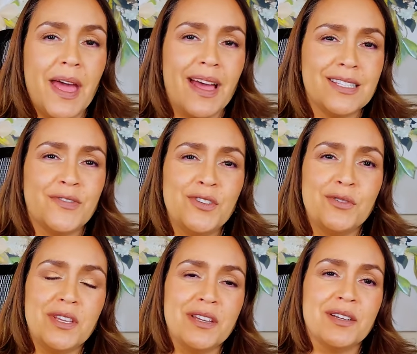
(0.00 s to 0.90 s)
past
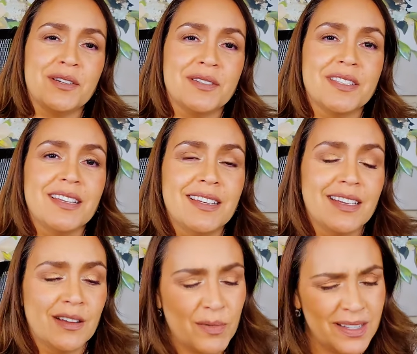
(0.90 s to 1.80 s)
few years.
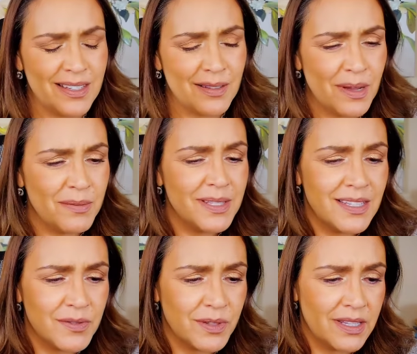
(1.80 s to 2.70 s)
When did when was
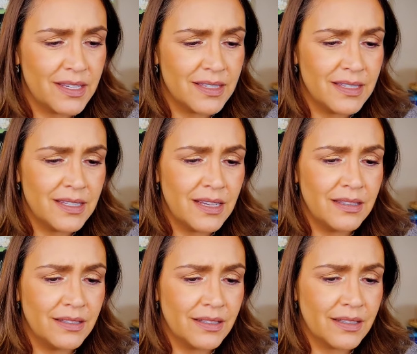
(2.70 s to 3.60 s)
this released? Let's take
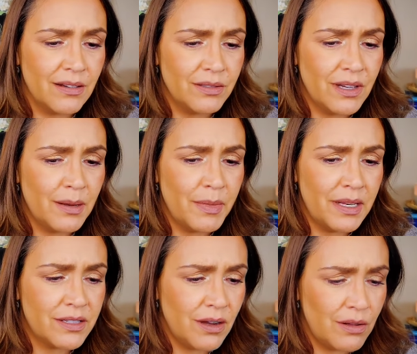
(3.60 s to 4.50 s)
a look. Hold on a
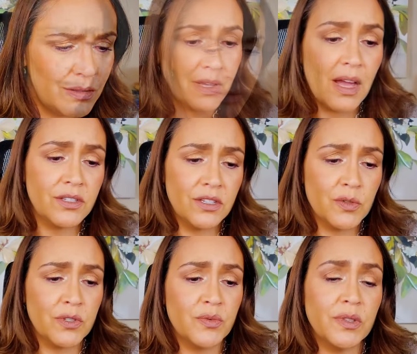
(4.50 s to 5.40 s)
minute, y'all. Gosh,
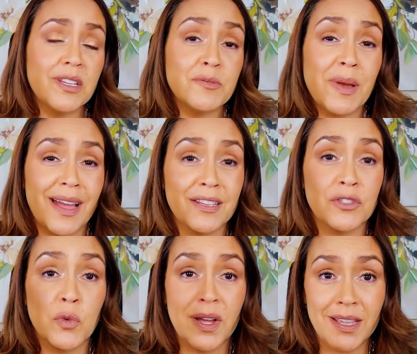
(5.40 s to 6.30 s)
this was released back
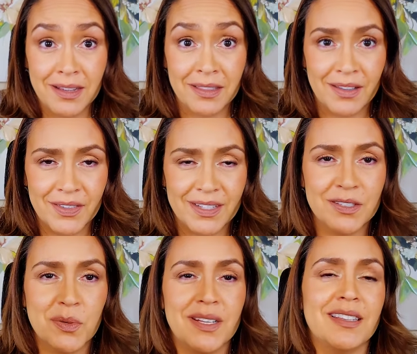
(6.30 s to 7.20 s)
in
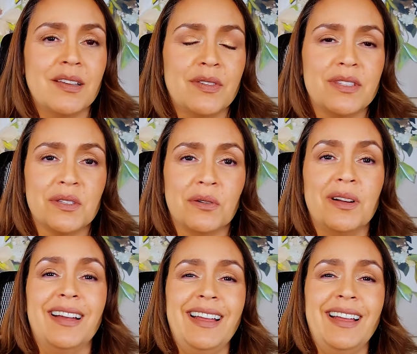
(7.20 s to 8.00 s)
2011. 2011. So